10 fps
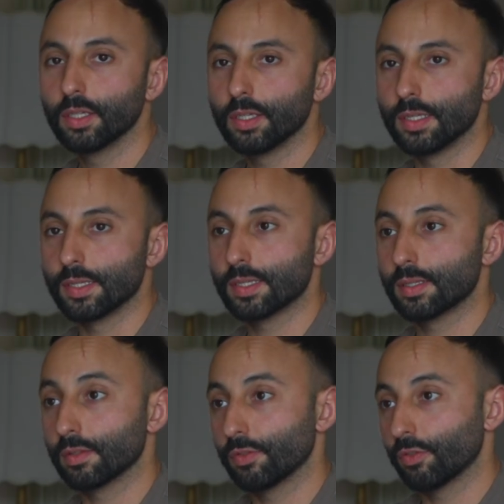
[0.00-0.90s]

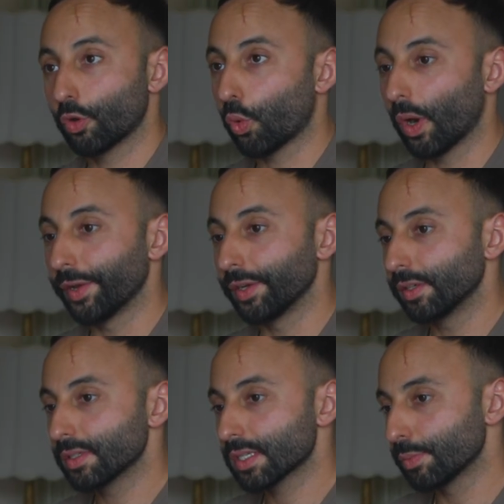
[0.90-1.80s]
is quite
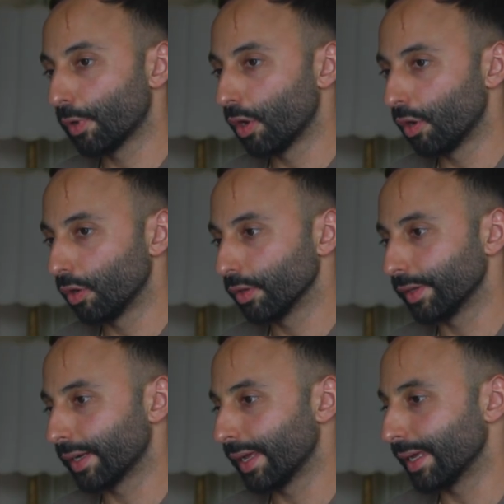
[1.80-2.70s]
small
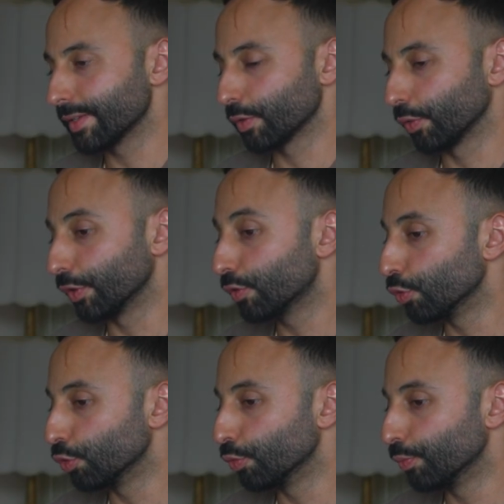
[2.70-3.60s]
and has only
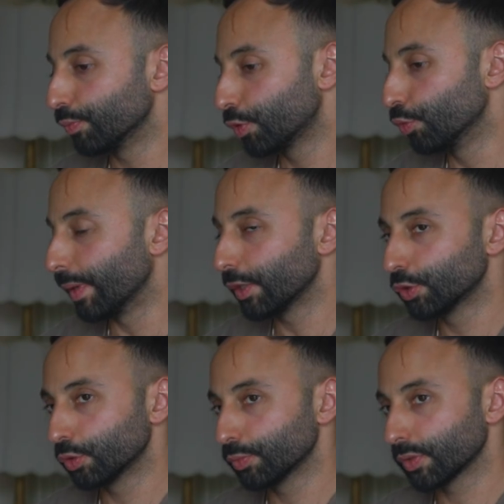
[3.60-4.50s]
two
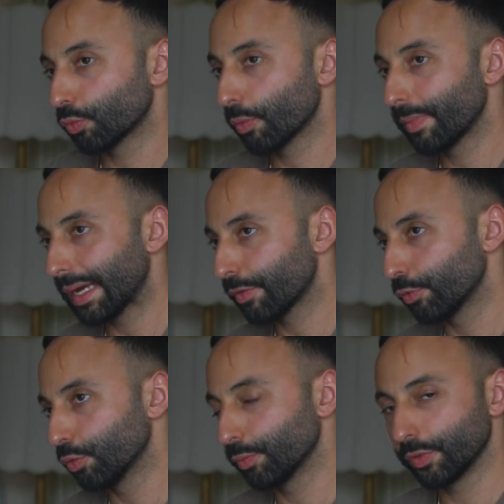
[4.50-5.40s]
bedrooms and one
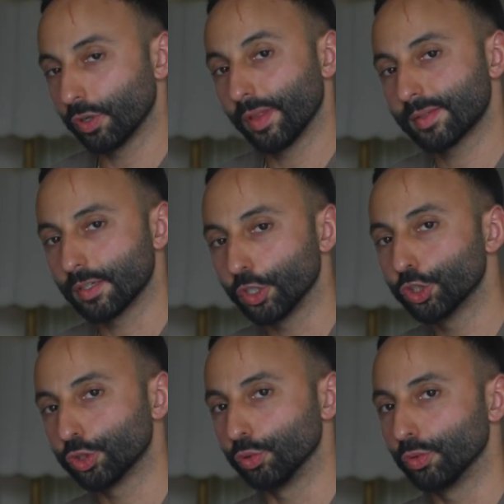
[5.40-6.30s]
bathroom, you know, that's an
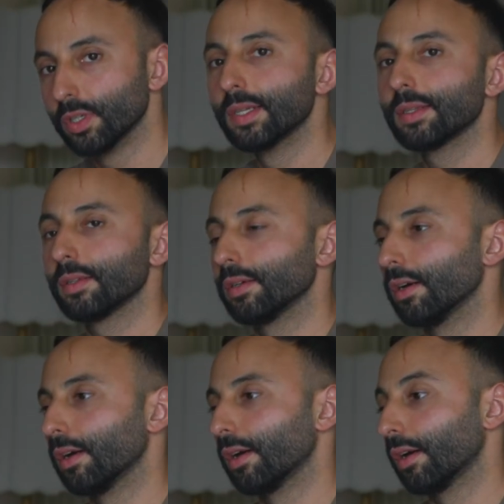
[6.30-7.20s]
issue.
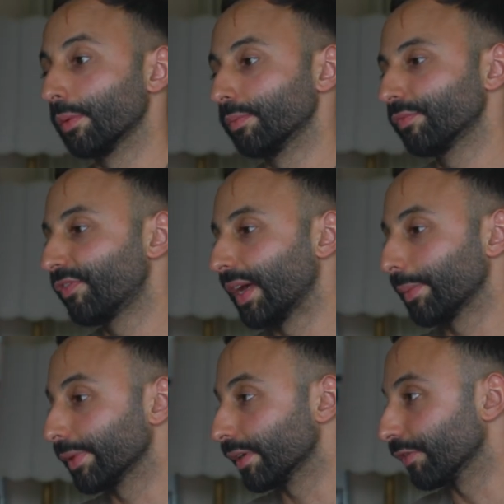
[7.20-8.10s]
A
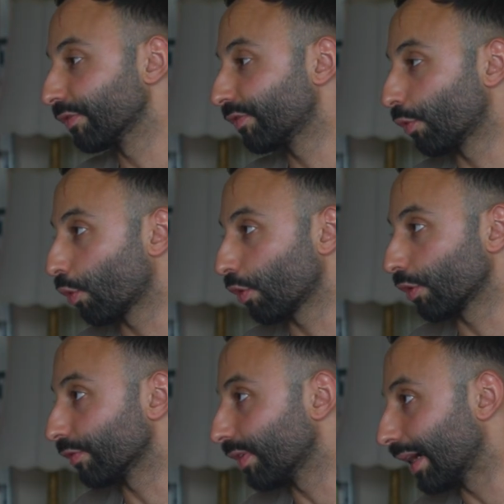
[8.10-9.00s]
family of 4
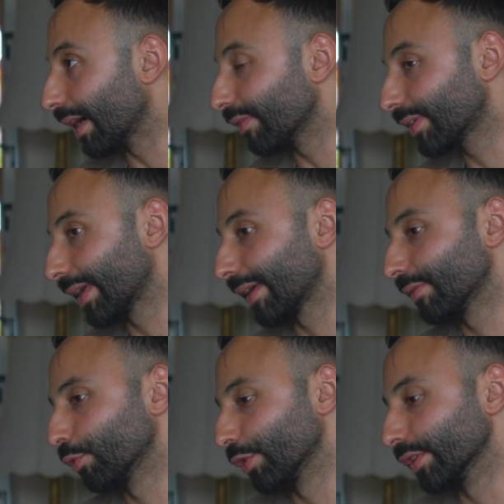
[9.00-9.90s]
or 5
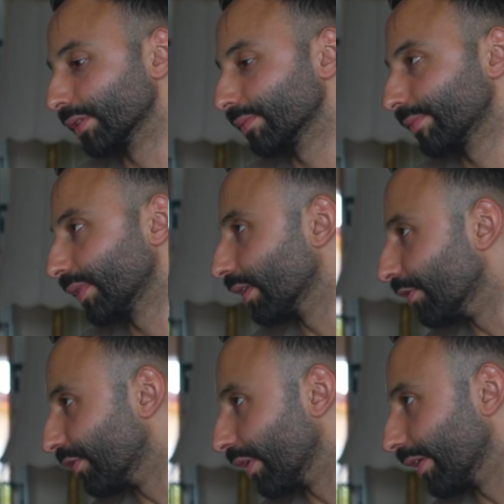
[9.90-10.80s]
can't really
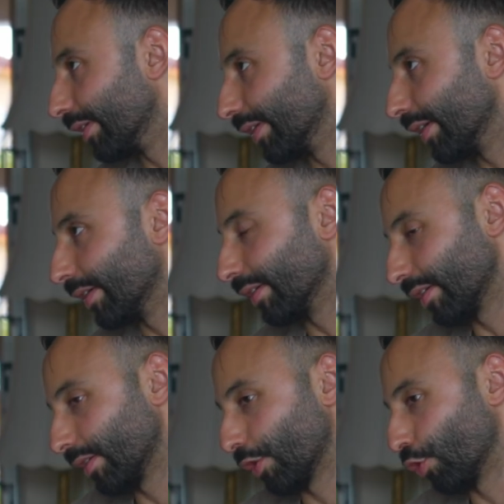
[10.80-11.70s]
live there in
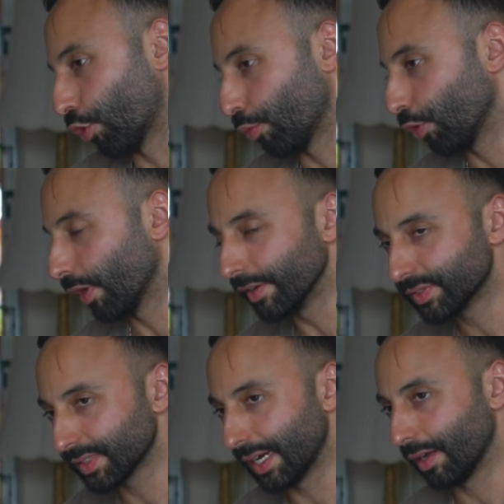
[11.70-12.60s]
a normal
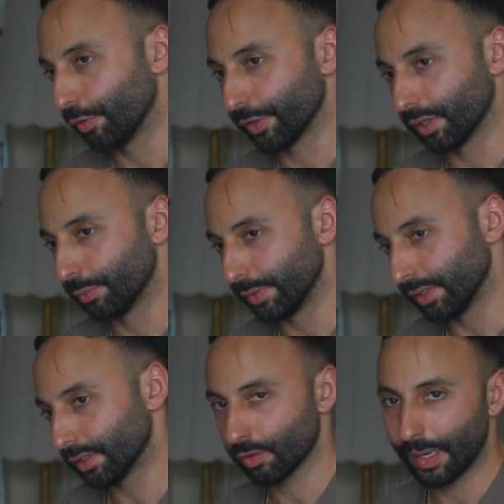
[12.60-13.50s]
lifestyle. They're going to
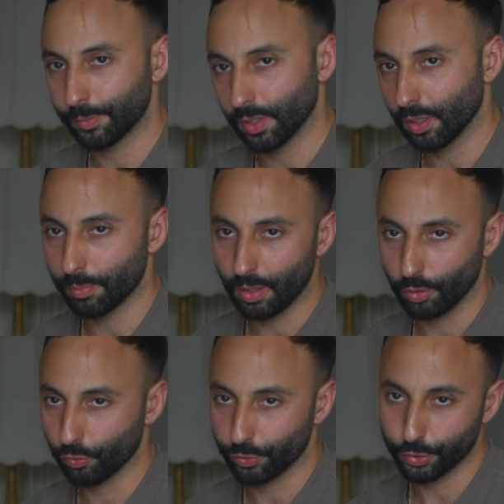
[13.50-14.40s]
be cramped up all
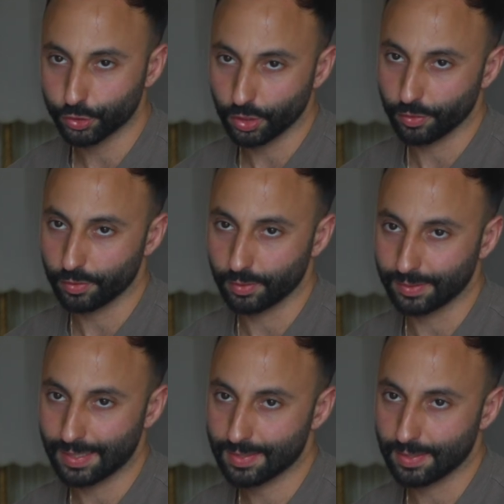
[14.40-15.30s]
over each other, and
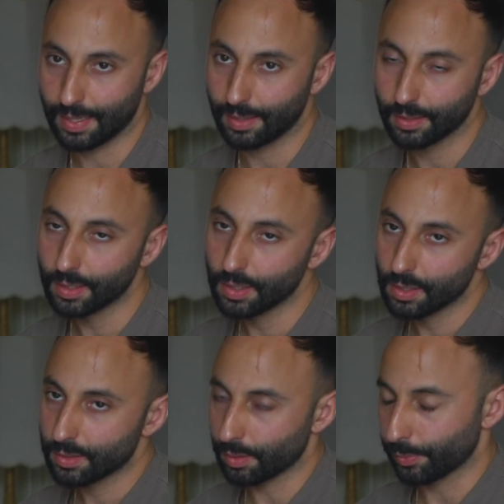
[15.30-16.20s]
that's not
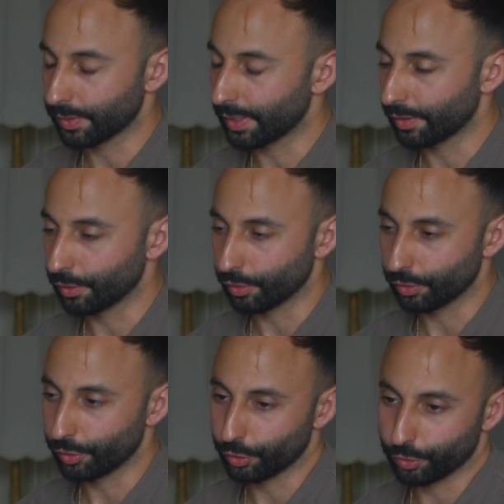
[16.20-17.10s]
something that
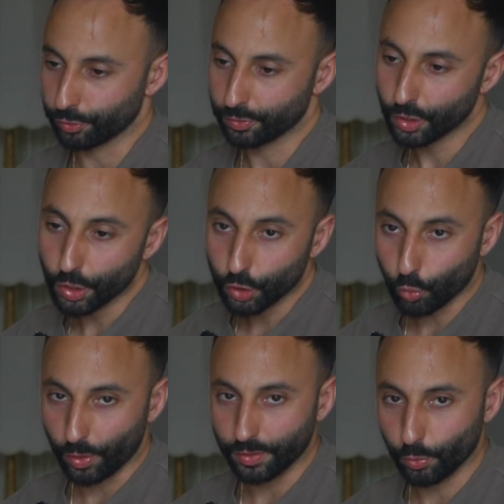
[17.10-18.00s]
your
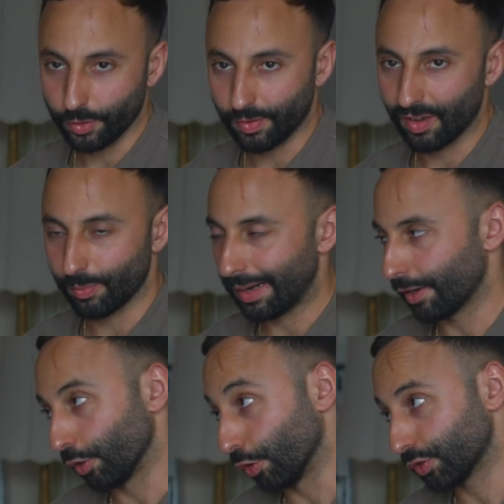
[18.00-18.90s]
2025
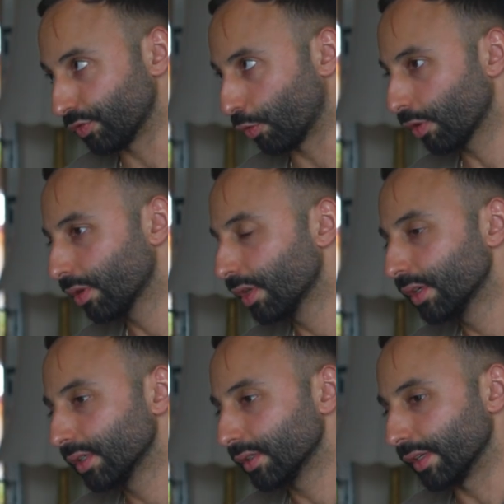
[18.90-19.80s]
buyer looks for.
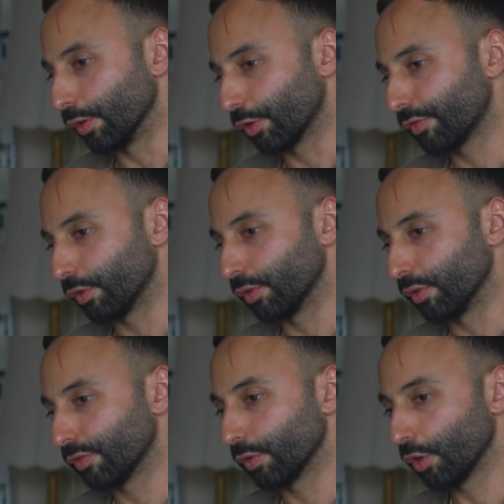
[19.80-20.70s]
They look
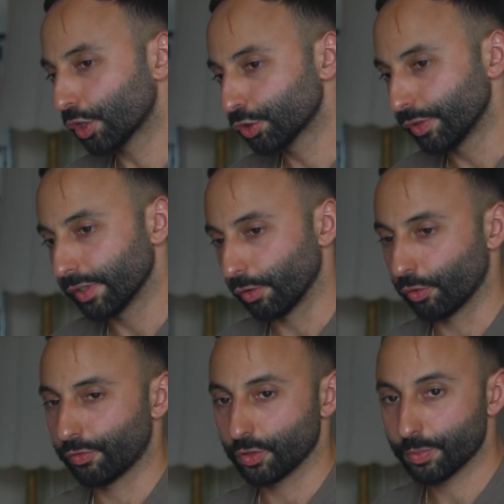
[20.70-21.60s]
for luxury, they
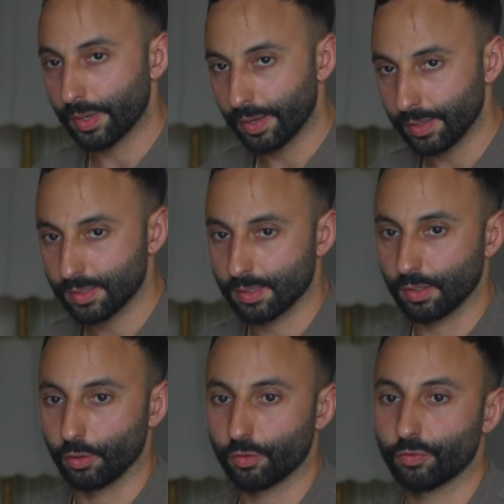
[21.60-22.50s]
look for space,
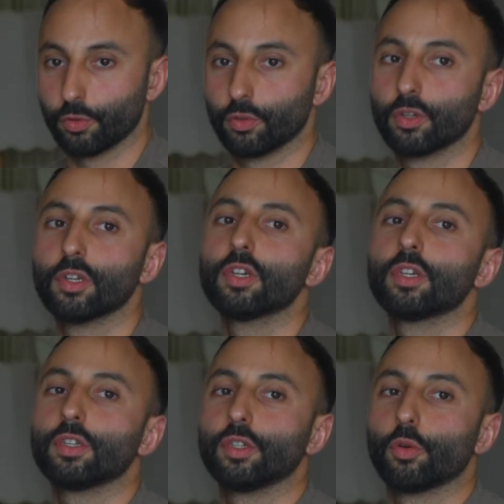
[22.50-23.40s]
they look for,
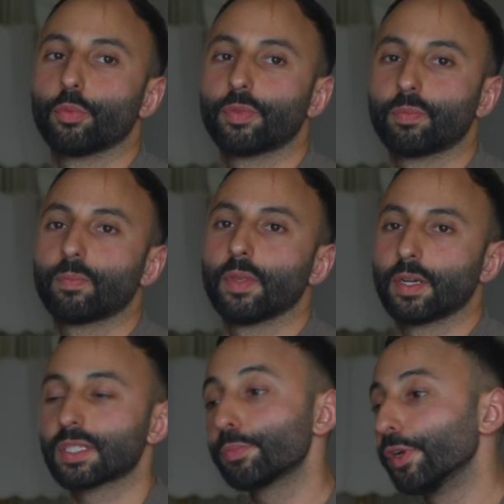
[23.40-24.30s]
you know,
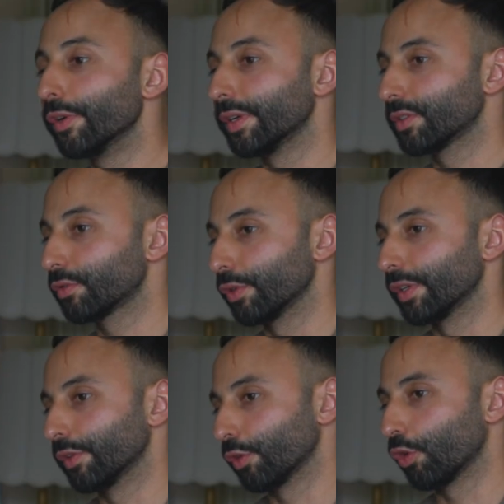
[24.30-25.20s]
an experience really in their